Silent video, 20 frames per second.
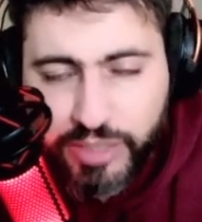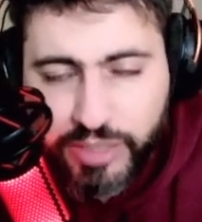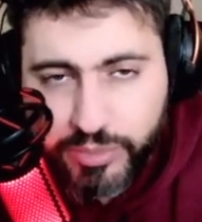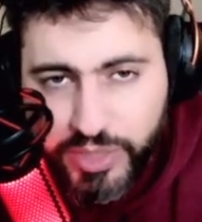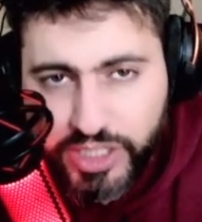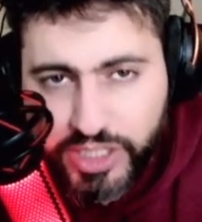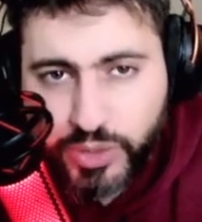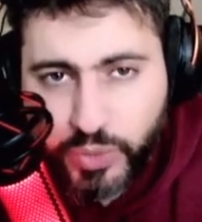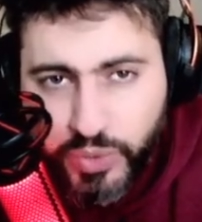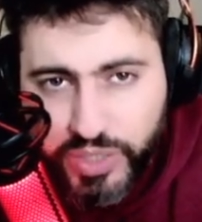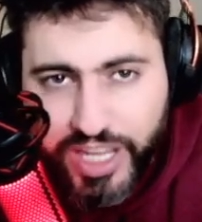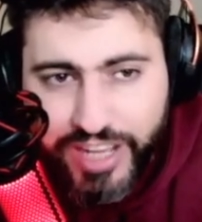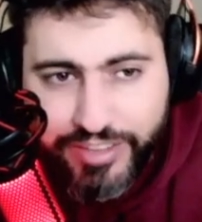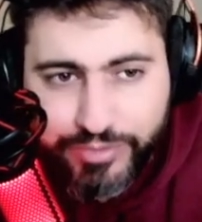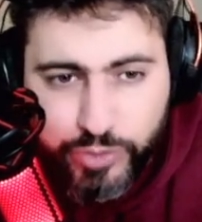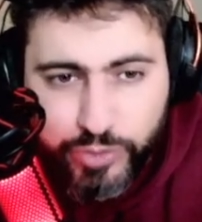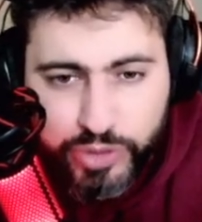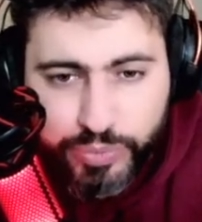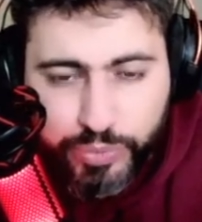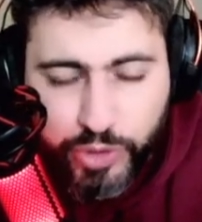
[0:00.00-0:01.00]
Meaning you will have
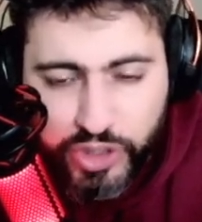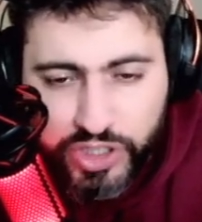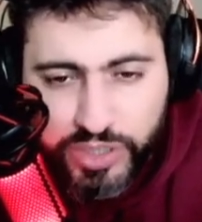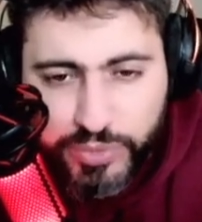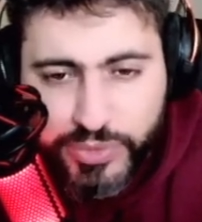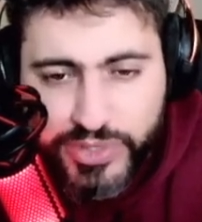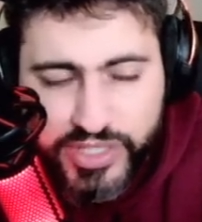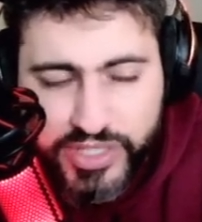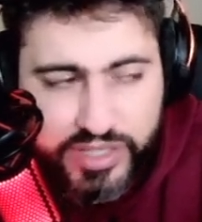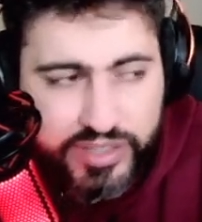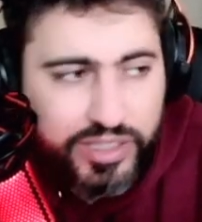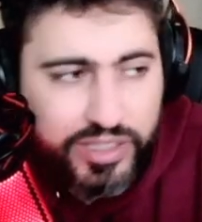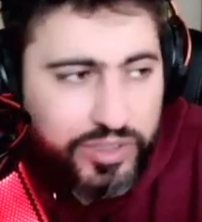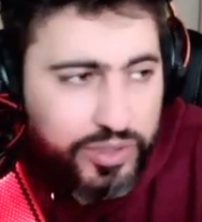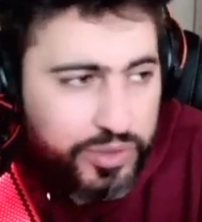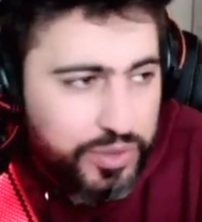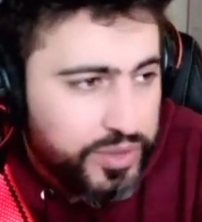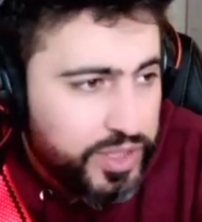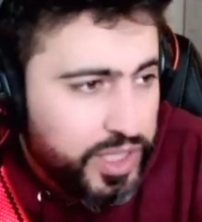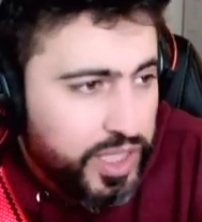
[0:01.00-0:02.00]
more Pokemons than they
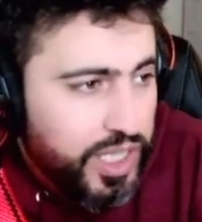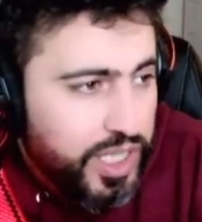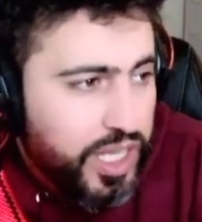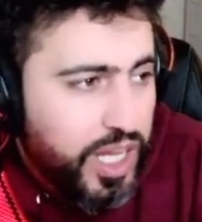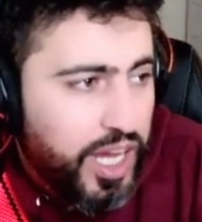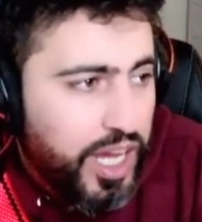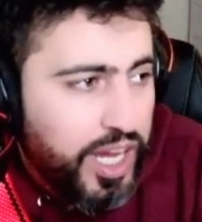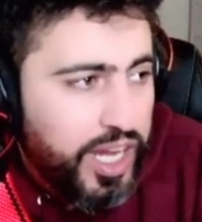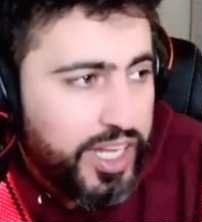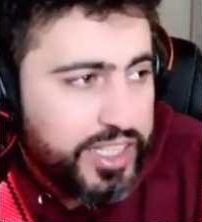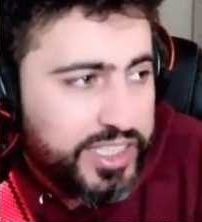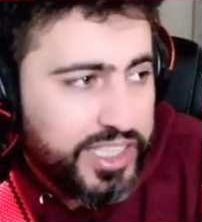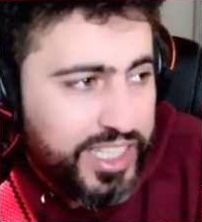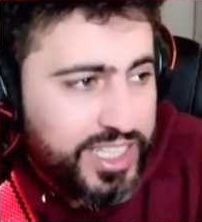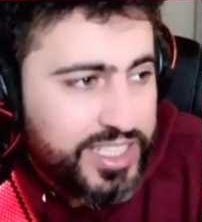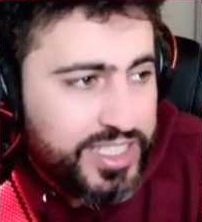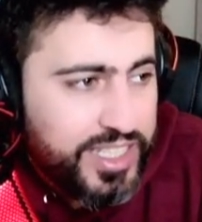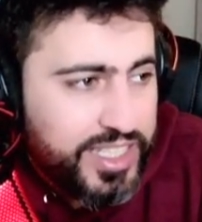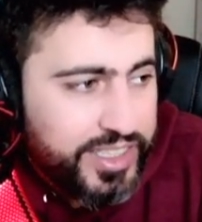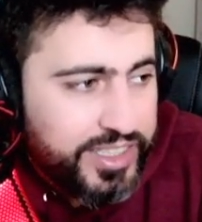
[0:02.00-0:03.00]
do. I
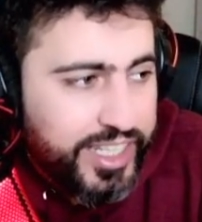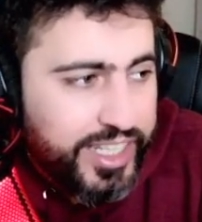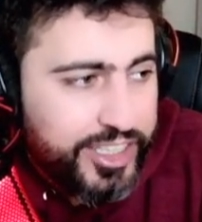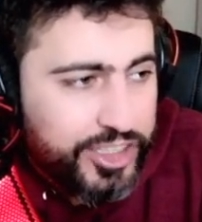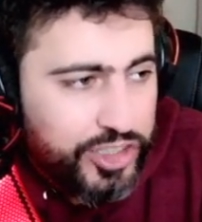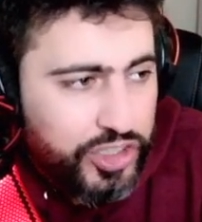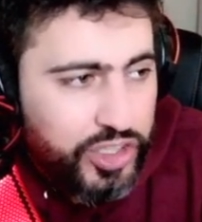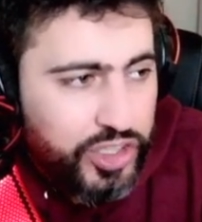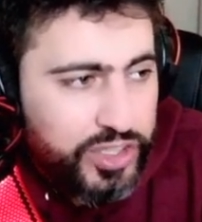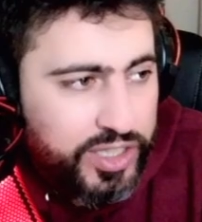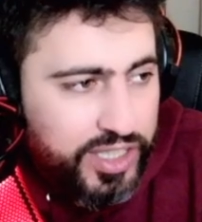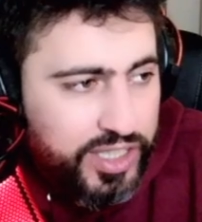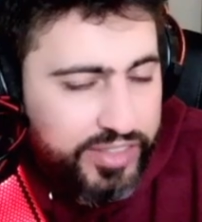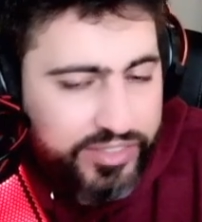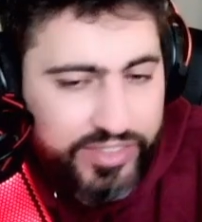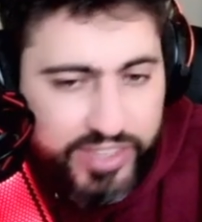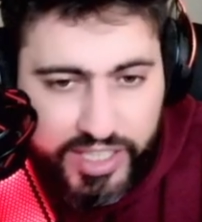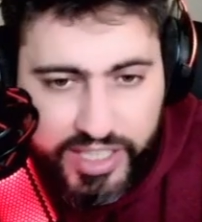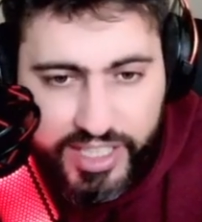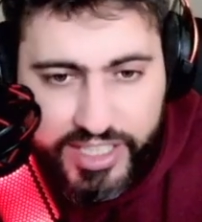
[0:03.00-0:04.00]
realized that I could
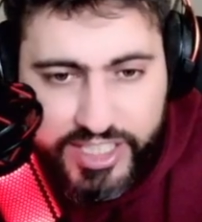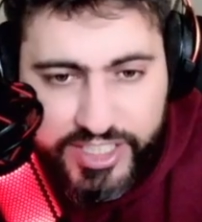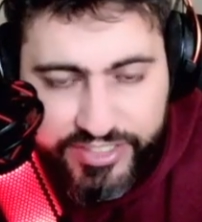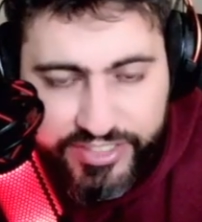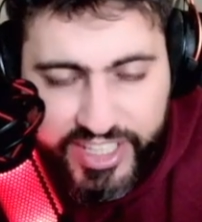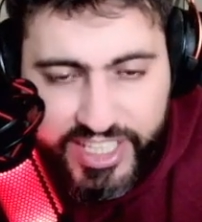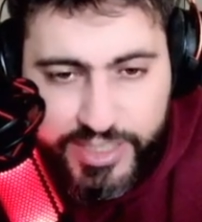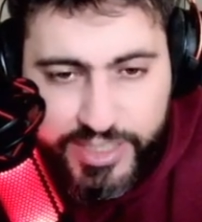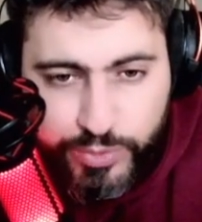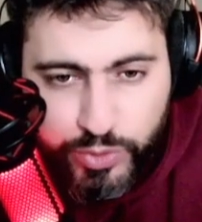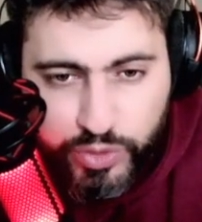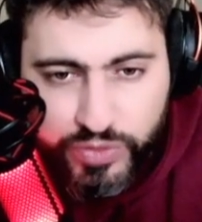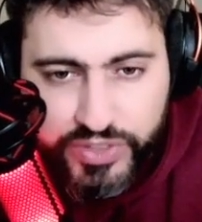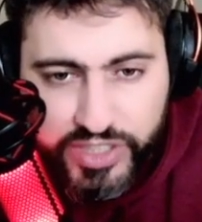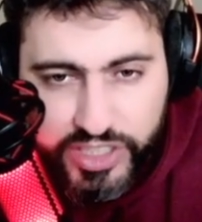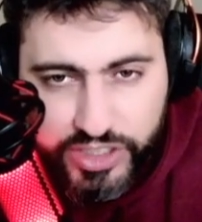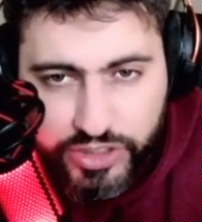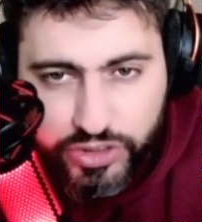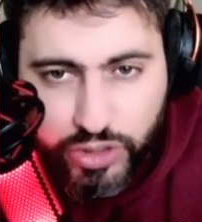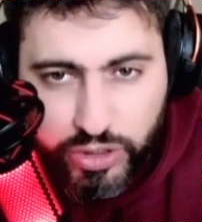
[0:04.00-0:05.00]
live the next fast move.
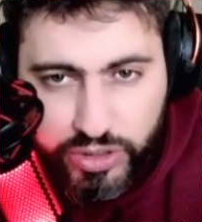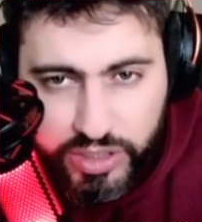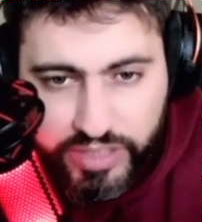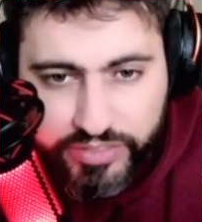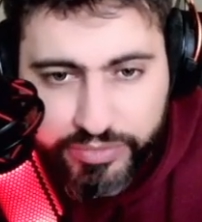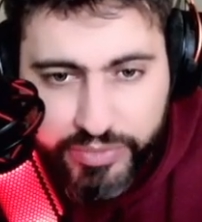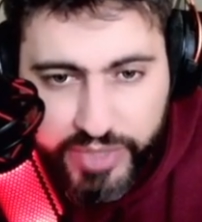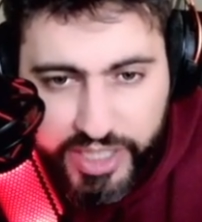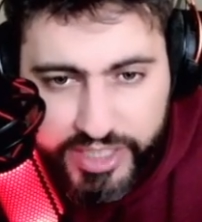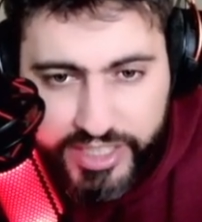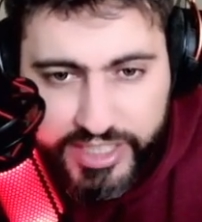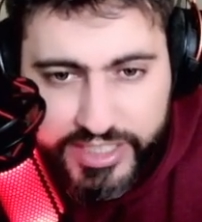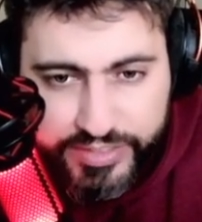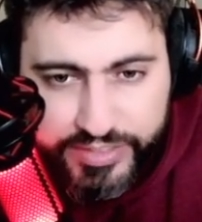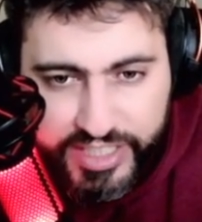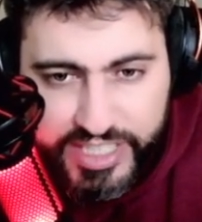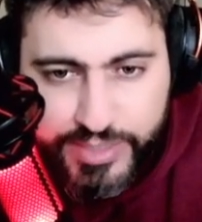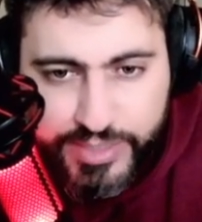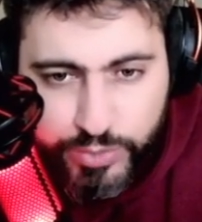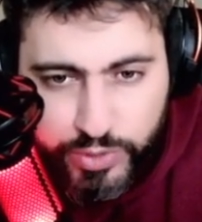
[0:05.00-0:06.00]
They don't live my next
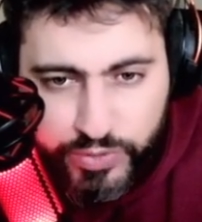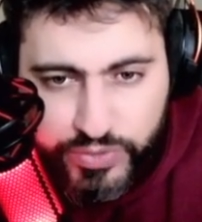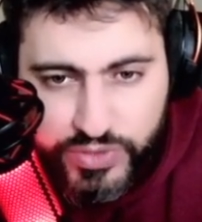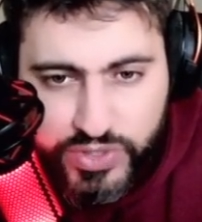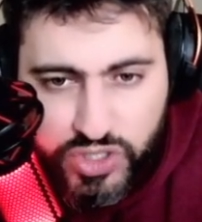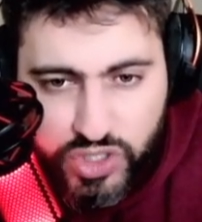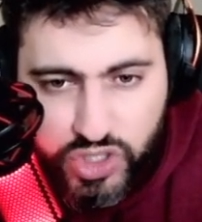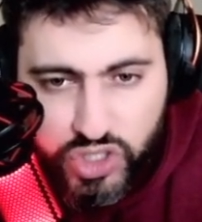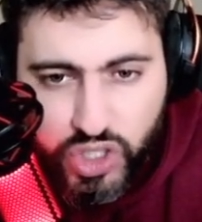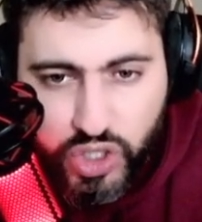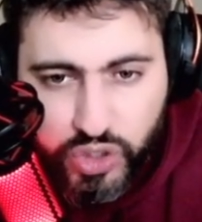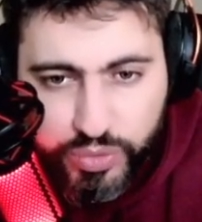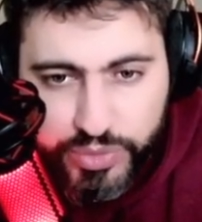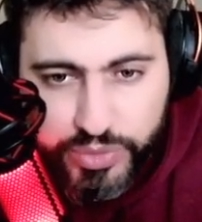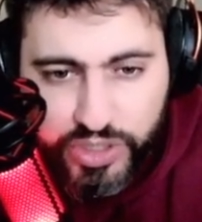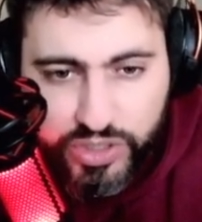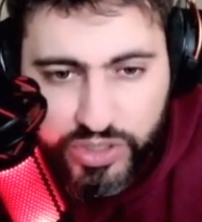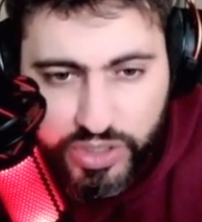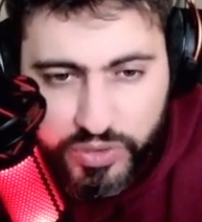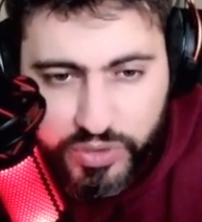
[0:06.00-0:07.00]
fast move. So
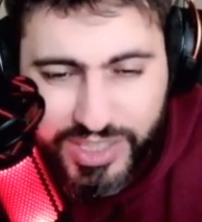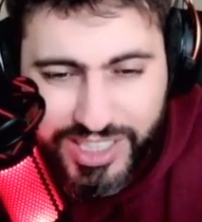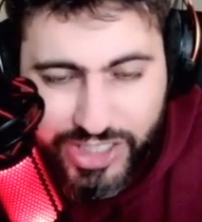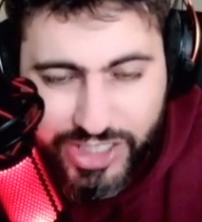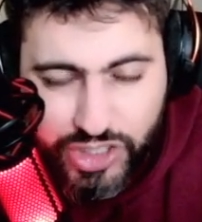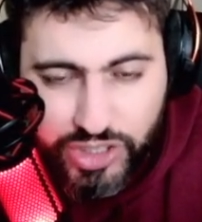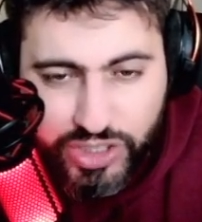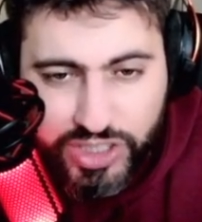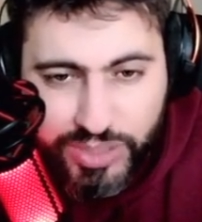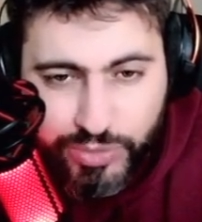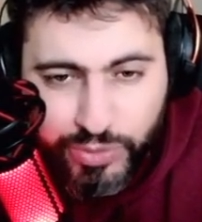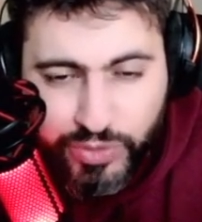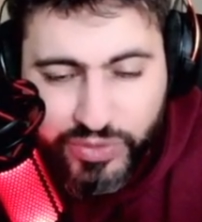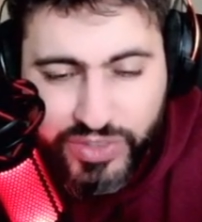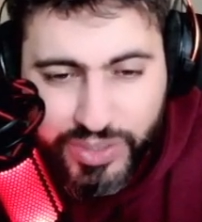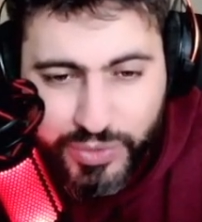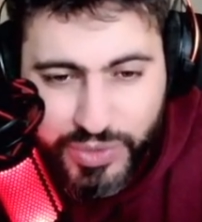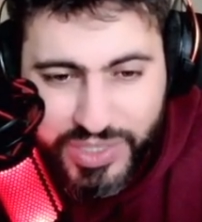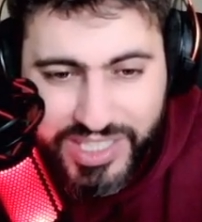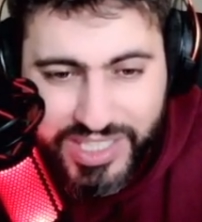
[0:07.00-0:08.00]
me throwing a charge move
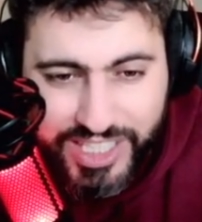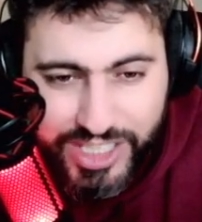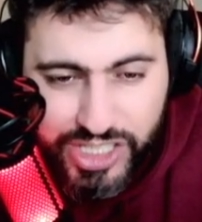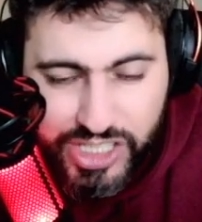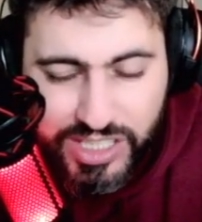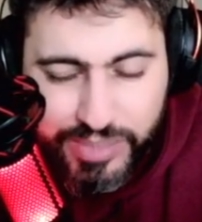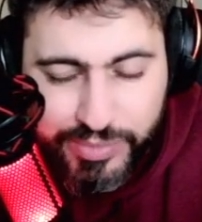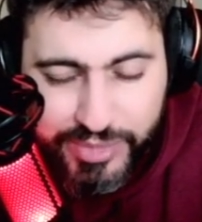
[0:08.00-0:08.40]
there was actually a